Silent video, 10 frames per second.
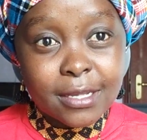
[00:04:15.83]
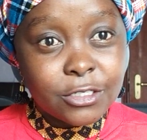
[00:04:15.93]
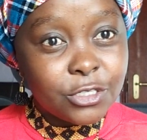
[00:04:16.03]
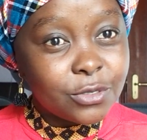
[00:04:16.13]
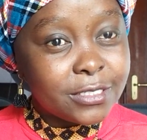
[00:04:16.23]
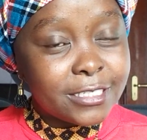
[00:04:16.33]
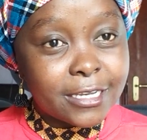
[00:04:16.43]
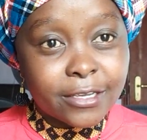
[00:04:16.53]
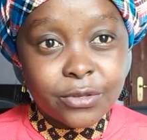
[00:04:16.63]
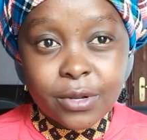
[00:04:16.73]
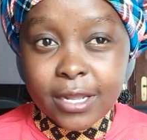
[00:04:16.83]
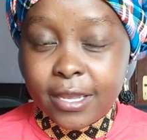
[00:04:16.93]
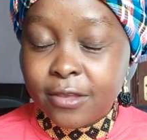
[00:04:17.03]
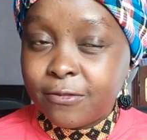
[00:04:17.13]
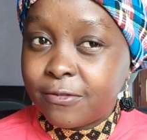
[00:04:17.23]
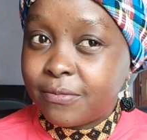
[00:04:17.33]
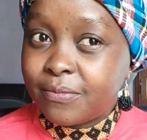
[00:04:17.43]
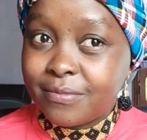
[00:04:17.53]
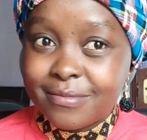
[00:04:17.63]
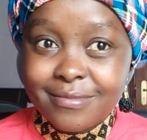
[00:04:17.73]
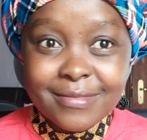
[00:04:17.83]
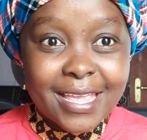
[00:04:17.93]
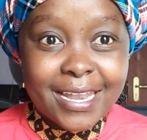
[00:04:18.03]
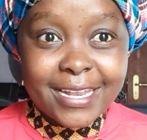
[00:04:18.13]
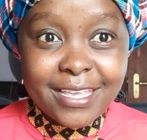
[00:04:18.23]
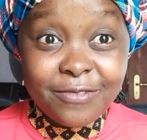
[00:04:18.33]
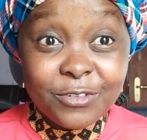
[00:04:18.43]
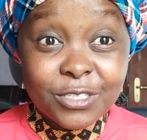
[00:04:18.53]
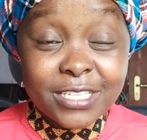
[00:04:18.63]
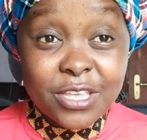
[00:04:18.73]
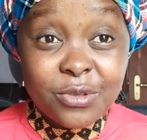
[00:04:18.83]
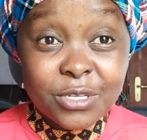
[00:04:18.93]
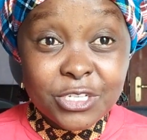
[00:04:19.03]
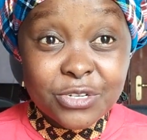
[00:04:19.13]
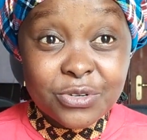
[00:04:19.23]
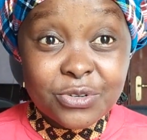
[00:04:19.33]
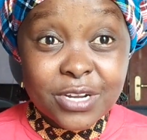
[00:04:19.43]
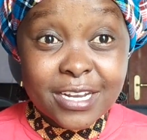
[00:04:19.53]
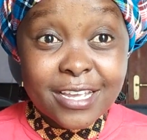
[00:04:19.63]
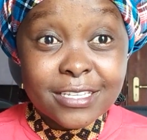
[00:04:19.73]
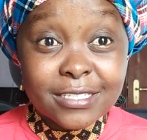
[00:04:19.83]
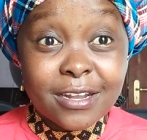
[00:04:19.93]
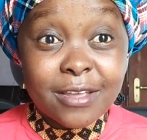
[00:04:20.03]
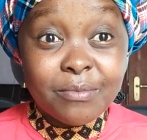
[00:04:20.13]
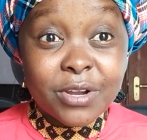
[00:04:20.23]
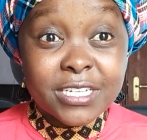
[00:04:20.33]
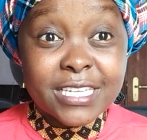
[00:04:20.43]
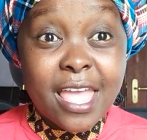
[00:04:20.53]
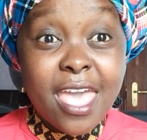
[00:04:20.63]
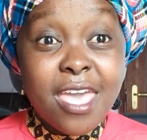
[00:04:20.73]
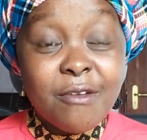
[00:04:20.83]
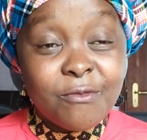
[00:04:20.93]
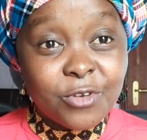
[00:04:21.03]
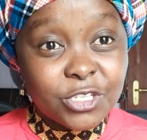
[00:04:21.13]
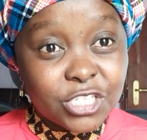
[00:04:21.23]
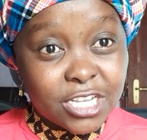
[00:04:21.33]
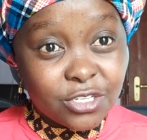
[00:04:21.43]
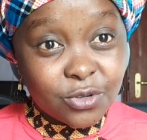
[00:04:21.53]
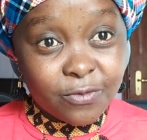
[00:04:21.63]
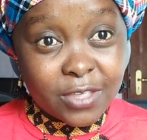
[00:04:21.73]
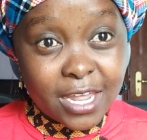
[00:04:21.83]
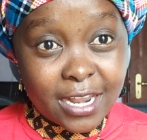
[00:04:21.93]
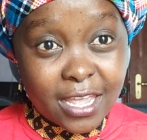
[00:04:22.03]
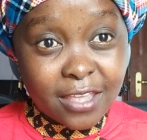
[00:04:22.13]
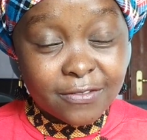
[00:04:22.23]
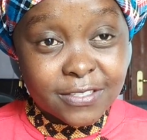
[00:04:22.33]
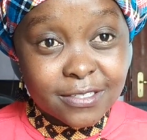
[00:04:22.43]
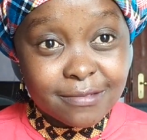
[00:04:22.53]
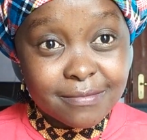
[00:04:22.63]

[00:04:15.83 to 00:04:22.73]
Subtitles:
Don't take your life. Live to see your children celebrate every stage of their lives.